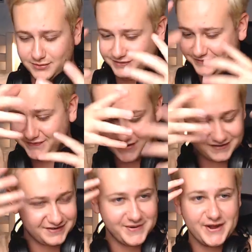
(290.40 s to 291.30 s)
what the fuck
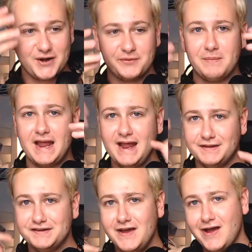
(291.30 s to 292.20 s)
is going on with my
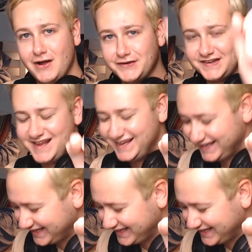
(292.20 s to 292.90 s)
hands? I'll see